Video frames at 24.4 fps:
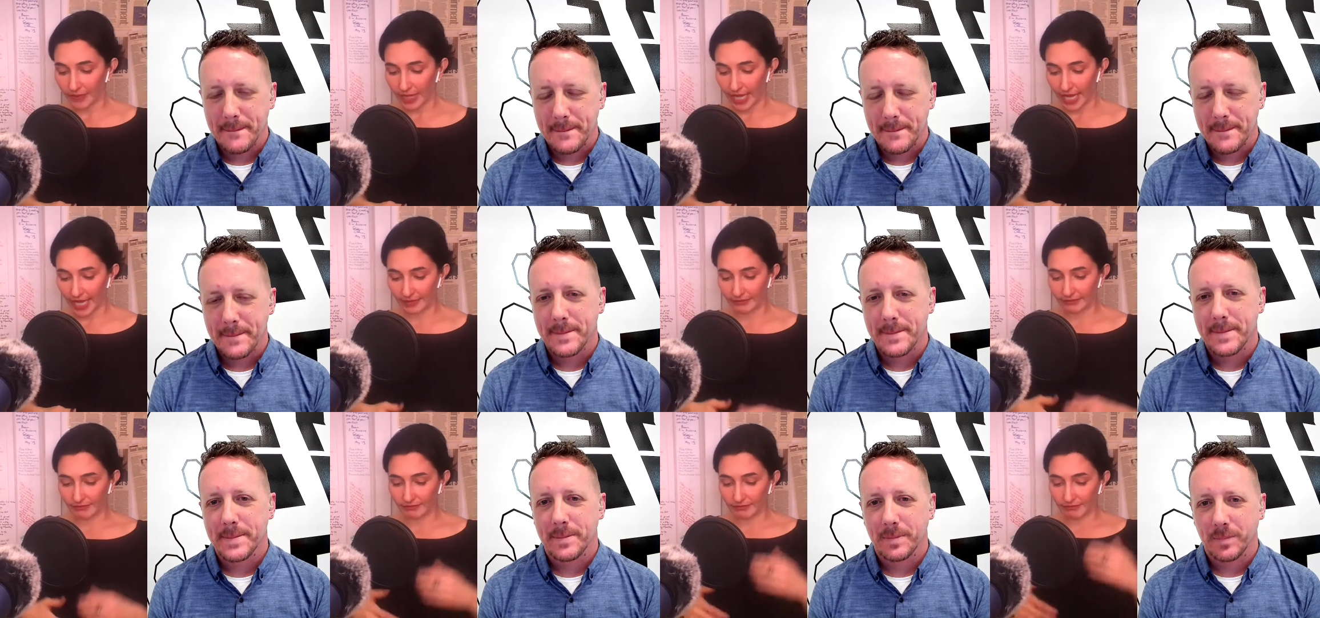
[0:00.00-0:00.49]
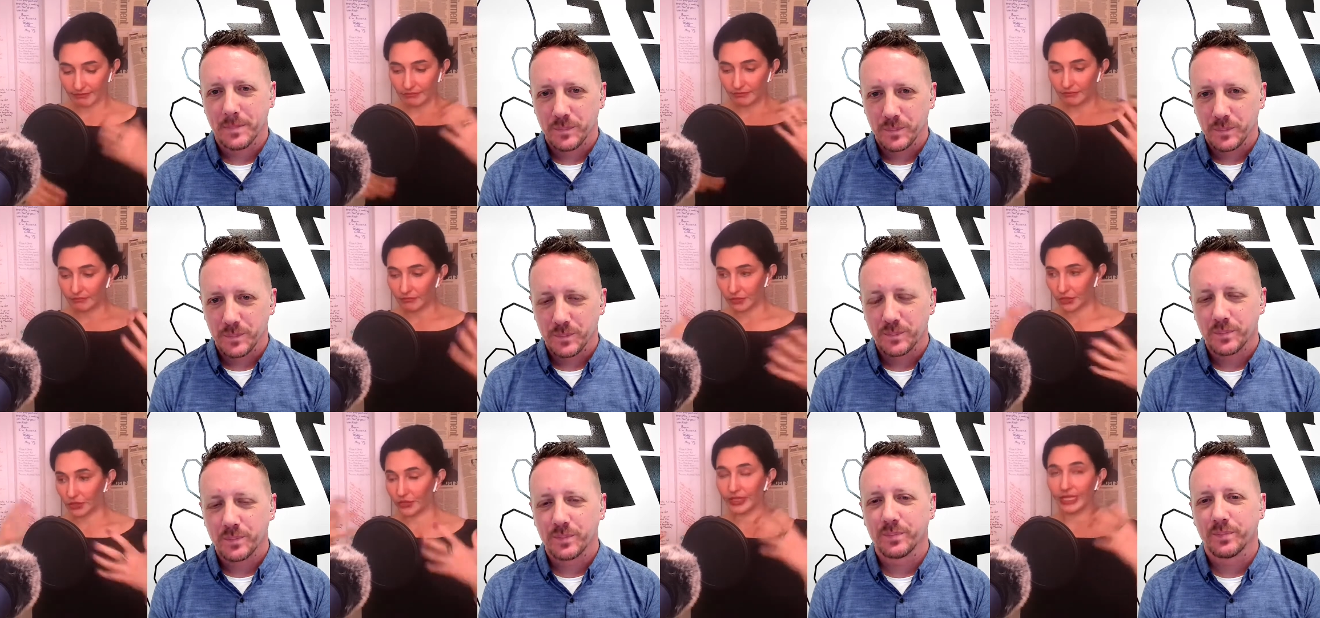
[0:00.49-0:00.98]
Speaker 1: and
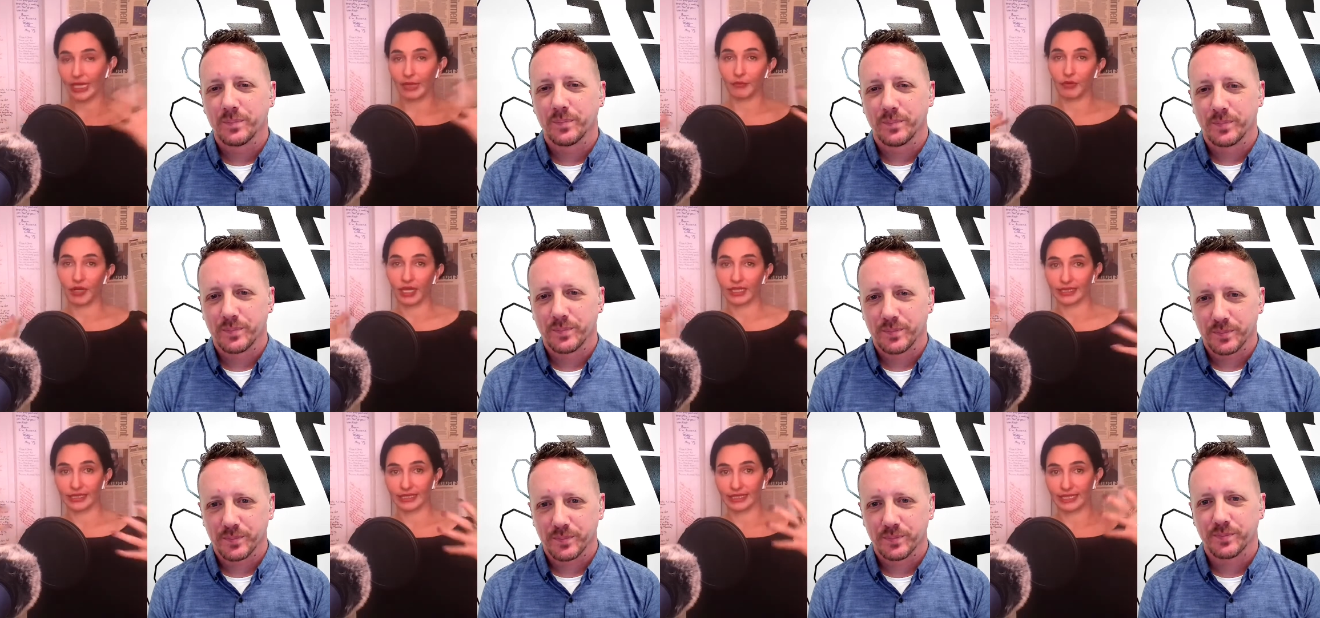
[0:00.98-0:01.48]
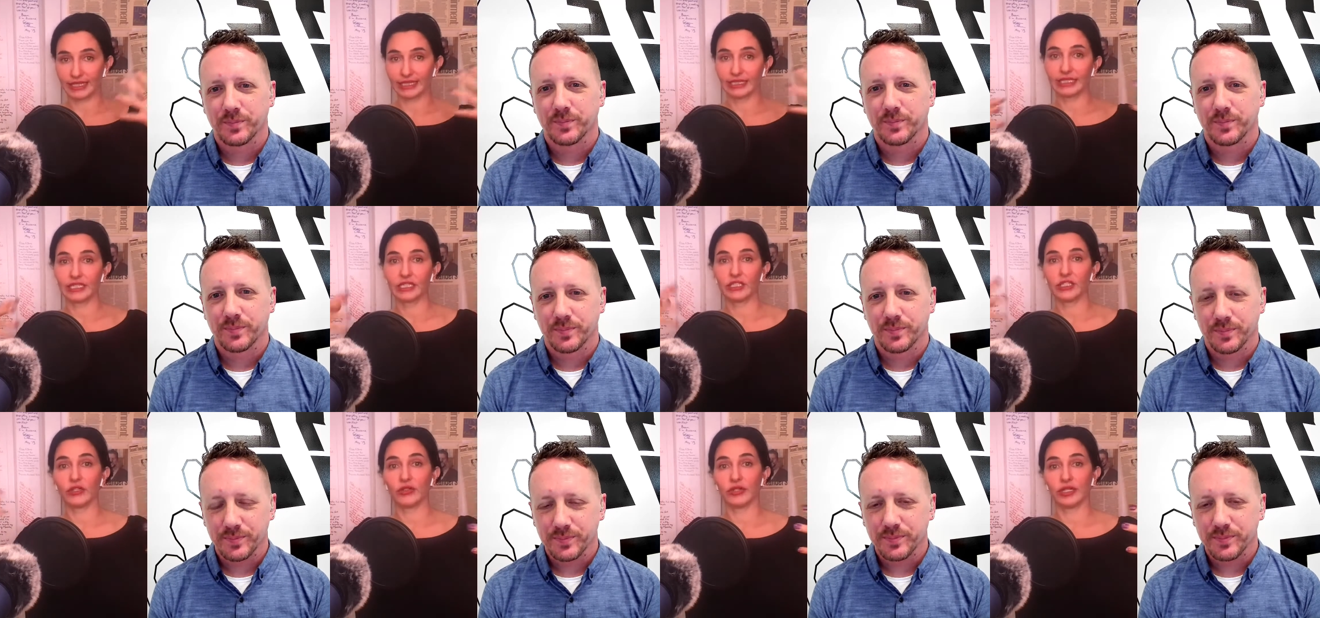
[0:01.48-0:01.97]
during that process, I
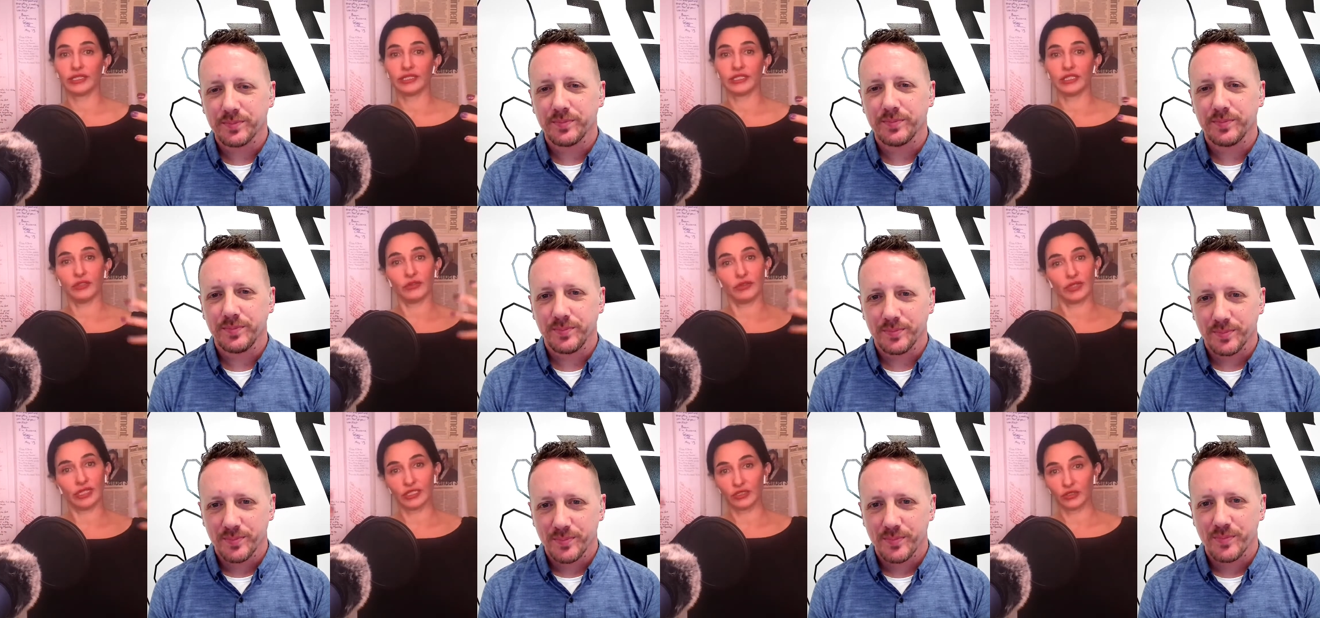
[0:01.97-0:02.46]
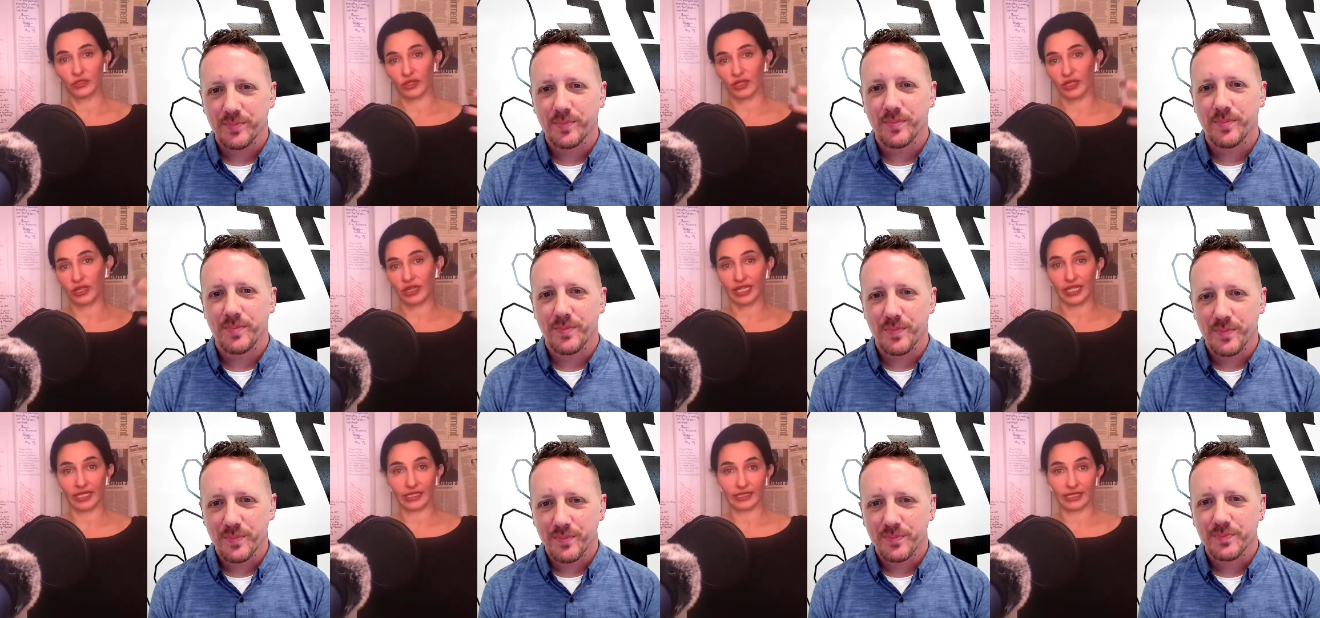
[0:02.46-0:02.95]
did notice, you know, these are the
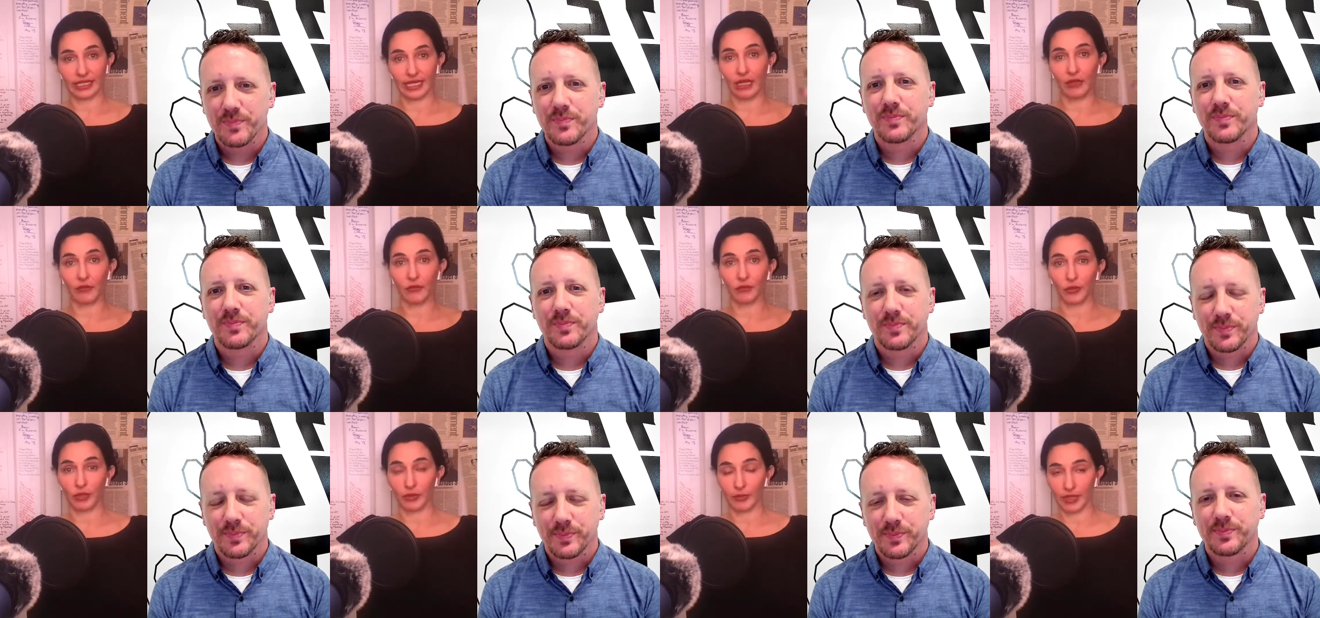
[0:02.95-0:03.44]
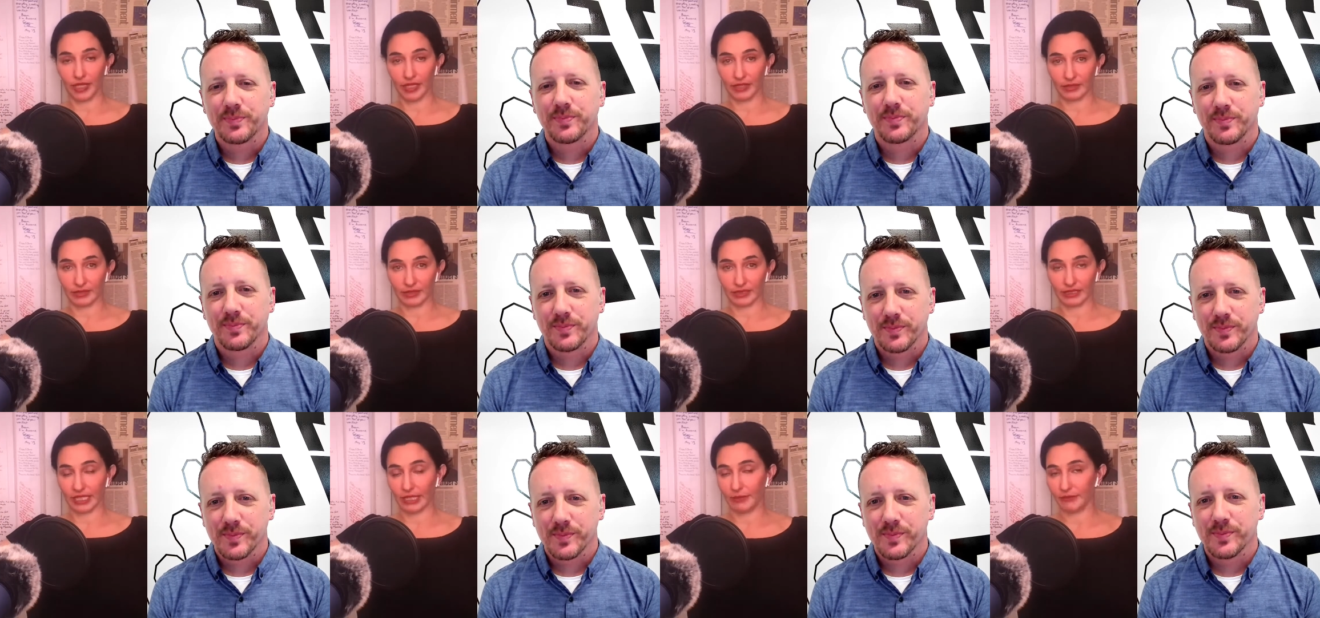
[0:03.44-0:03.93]
things that help
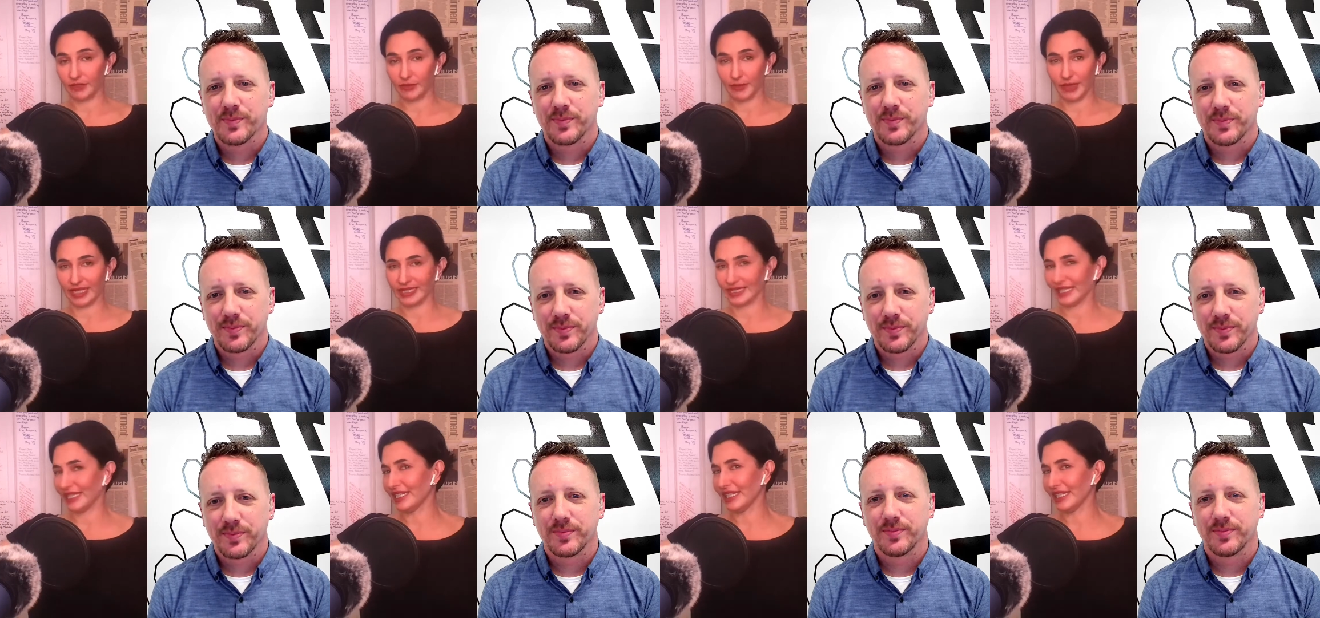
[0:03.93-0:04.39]
women claim space.